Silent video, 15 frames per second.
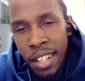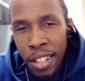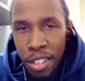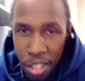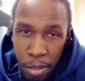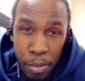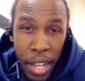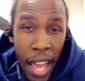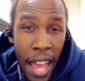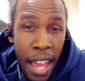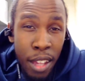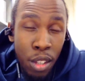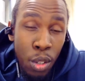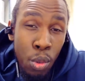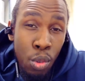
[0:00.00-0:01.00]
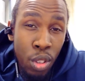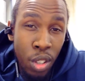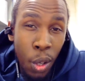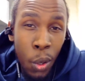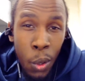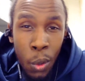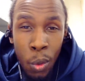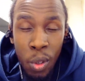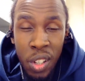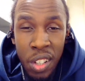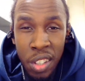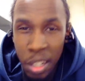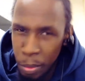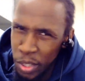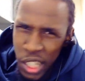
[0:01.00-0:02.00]
Some guys who stole
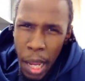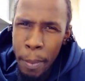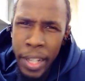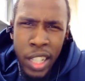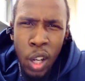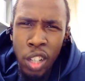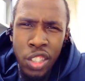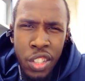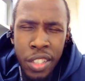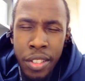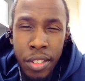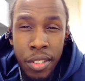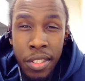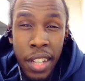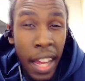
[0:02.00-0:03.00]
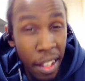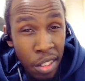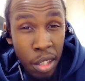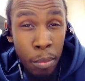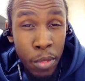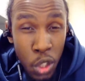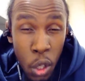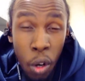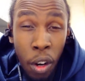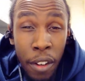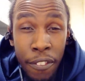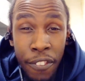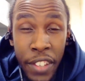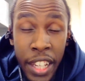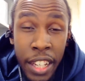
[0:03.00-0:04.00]
some Jammy Dodgers and some
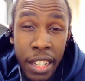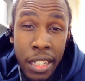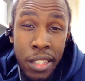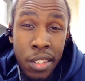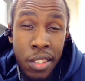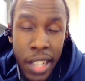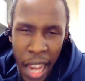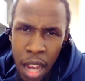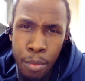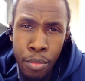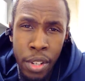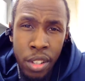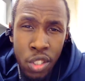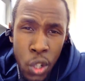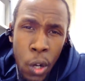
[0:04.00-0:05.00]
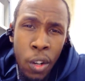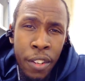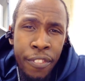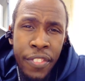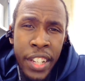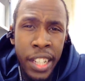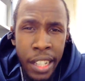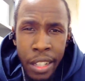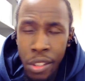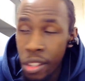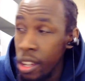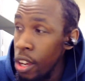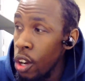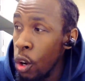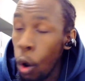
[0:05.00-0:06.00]
chocolate fingers, Cadbury's chocolate
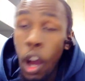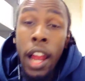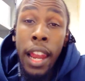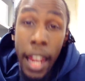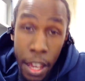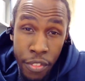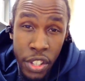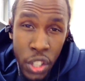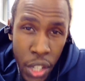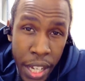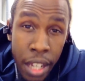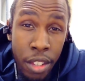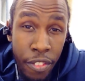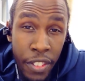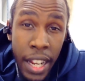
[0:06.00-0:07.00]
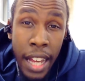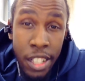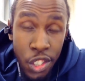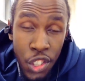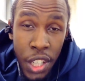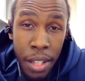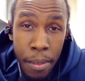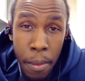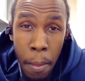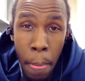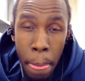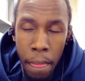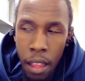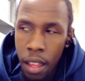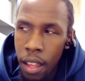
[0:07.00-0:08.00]
fingers, got 11 years for that shit.
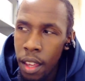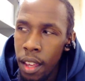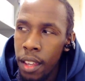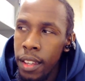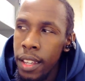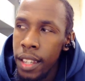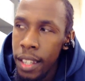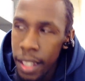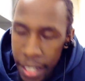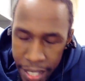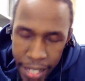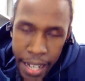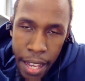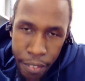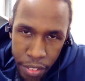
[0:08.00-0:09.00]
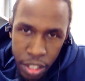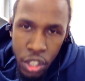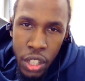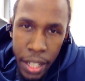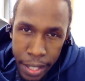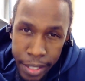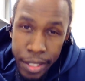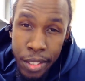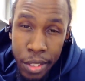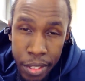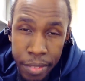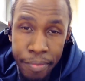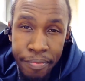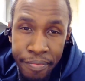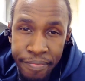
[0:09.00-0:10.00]
11 years.